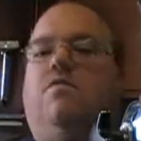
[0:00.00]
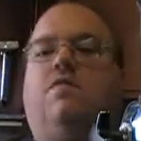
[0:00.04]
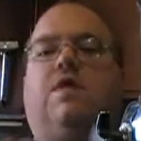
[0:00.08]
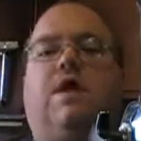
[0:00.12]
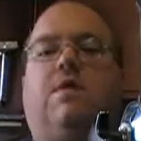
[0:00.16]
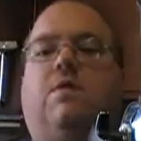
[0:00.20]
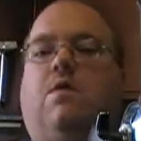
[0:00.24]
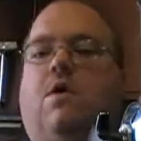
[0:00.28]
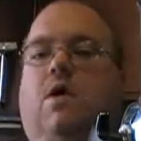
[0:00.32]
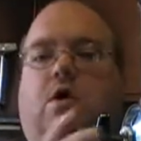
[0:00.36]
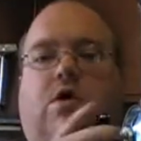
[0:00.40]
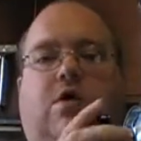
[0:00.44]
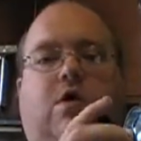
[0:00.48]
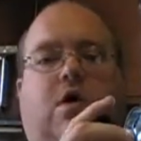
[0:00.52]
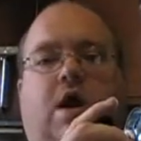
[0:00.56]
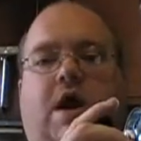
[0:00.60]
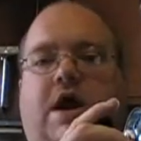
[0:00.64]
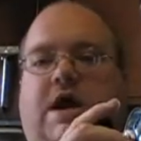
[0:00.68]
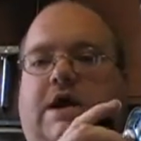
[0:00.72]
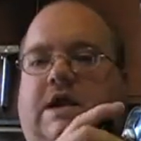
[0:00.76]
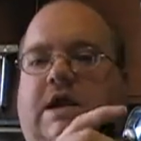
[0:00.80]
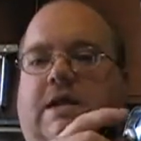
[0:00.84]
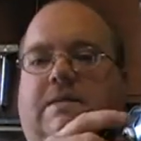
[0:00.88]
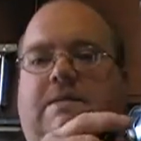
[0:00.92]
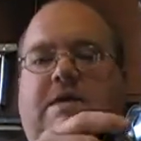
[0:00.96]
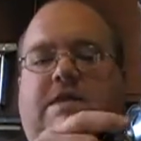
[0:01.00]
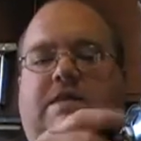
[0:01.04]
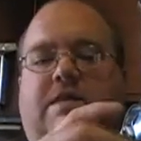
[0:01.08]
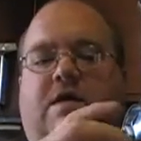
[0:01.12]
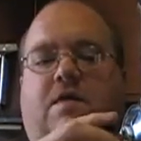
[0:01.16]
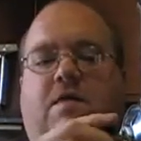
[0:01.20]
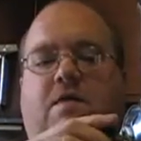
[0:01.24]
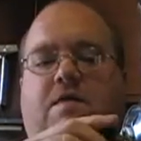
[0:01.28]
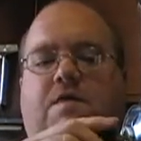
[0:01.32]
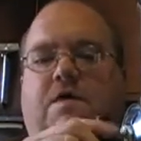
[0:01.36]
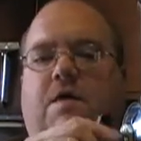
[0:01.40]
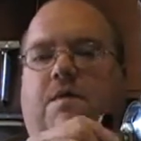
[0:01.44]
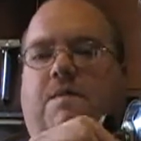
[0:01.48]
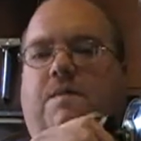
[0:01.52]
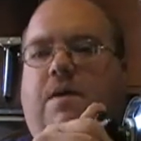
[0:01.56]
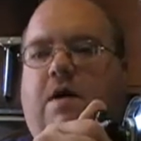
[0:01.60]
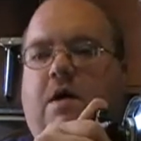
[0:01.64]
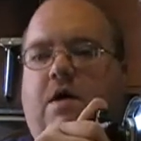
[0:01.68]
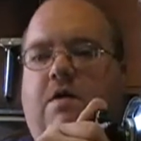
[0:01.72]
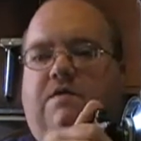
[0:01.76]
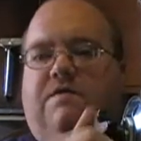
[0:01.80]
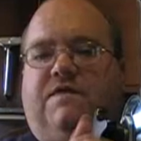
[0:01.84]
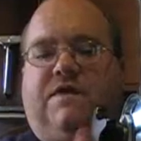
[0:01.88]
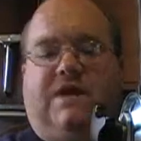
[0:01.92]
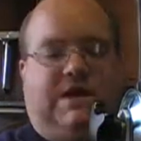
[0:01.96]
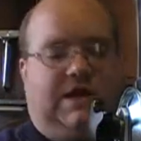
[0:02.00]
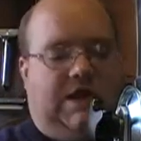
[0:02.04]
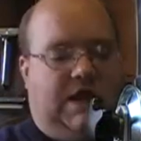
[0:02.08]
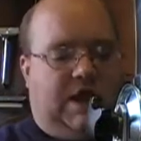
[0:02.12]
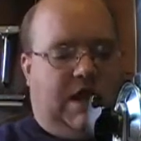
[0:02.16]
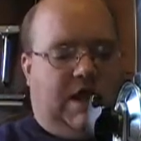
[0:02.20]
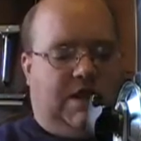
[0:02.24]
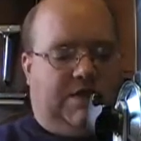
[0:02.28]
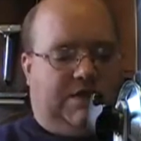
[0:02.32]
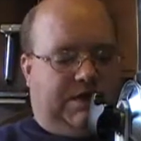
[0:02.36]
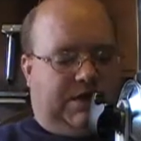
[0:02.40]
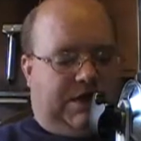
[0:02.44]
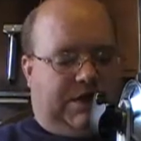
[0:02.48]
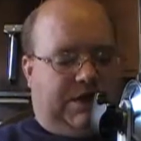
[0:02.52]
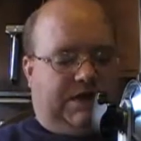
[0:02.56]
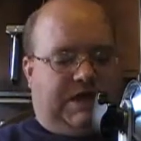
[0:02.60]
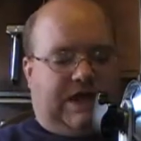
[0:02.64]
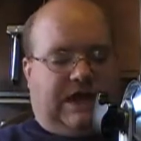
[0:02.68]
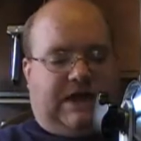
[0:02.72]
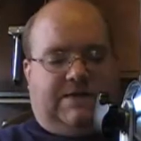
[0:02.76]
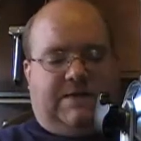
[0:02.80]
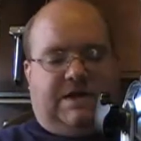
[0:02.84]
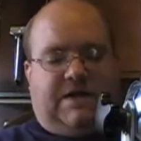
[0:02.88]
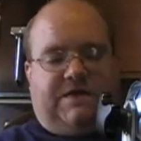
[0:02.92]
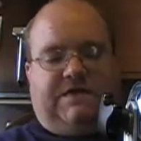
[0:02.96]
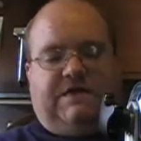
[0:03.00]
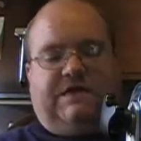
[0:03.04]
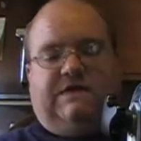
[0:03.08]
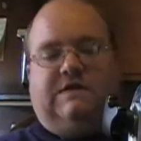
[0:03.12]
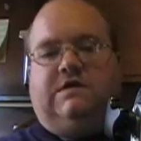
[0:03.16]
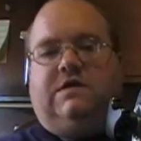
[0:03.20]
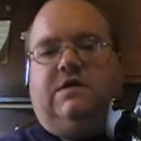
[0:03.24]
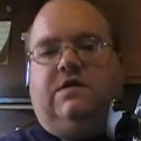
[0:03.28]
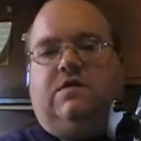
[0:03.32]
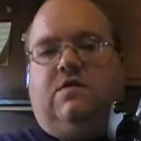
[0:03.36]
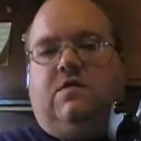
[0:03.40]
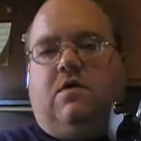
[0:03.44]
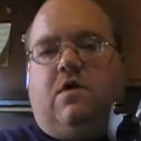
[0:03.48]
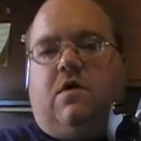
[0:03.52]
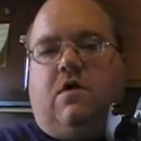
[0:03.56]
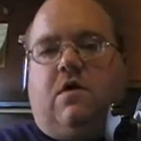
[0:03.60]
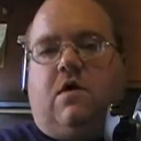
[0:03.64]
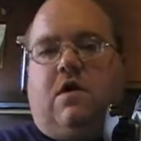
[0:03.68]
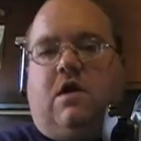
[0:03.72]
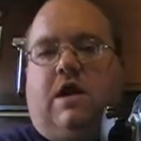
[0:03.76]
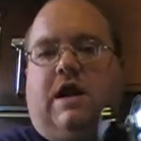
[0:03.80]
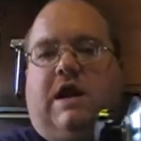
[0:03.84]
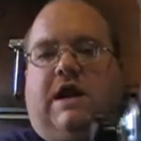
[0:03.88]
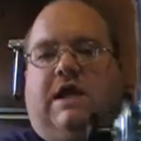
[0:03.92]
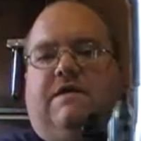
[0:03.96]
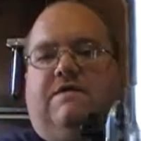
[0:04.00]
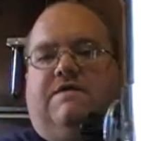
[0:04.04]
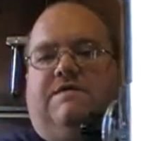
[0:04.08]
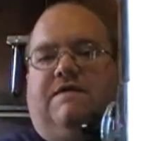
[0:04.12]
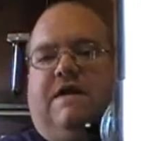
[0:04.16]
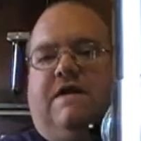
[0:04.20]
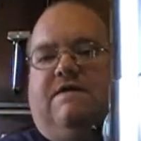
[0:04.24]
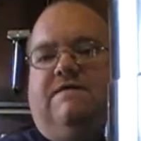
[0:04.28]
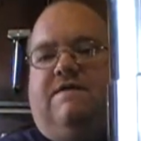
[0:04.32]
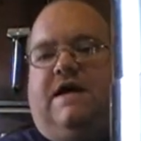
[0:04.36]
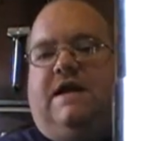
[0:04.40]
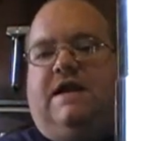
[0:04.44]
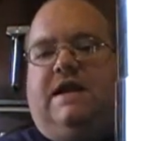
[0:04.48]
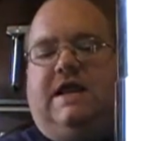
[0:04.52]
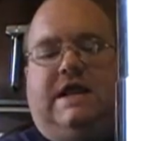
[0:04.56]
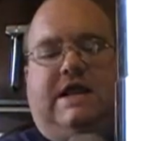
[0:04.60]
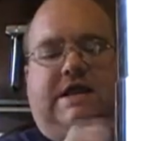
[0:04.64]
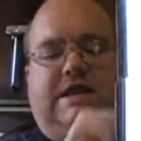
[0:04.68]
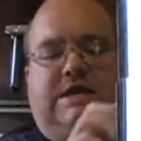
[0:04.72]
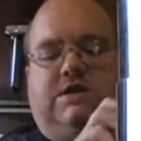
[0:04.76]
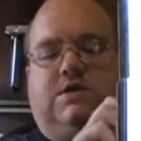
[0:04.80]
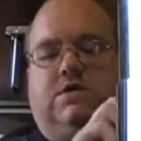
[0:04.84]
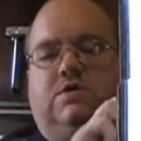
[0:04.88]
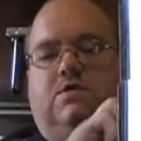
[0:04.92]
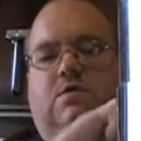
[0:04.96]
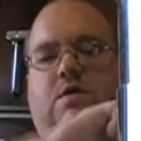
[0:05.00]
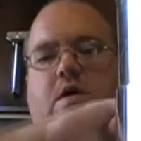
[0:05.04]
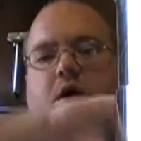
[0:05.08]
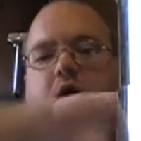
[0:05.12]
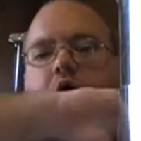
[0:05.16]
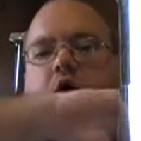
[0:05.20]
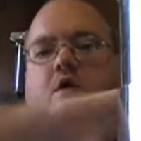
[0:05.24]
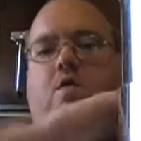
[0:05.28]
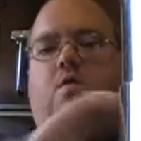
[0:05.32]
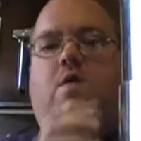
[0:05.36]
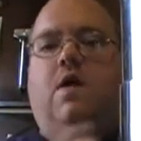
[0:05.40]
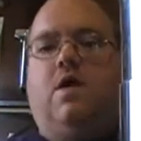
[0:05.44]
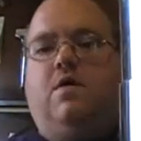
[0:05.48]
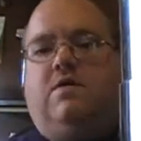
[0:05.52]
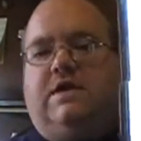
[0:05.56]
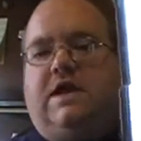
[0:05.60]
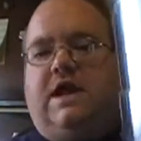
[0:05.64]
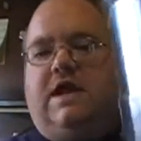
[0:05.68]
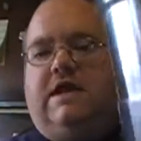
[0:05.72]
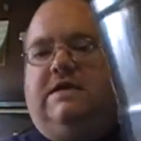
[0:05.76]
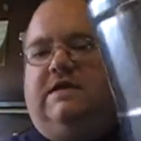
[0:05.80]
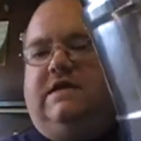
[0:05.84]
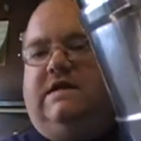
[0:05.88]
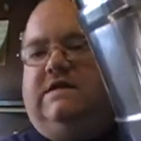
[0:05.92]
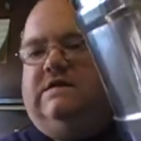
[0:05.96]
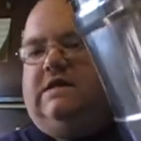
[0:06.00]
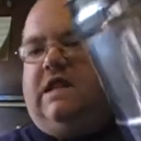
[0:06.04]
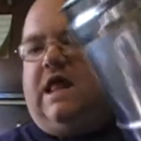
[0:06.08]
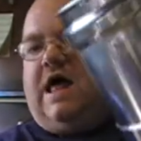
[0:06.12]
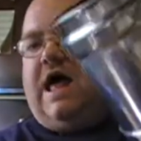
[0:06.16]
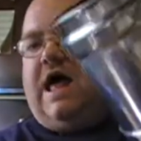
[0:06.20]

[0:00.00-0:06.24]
They work great. I mean, they're perfect. The good thing about these two are if I need to rotate these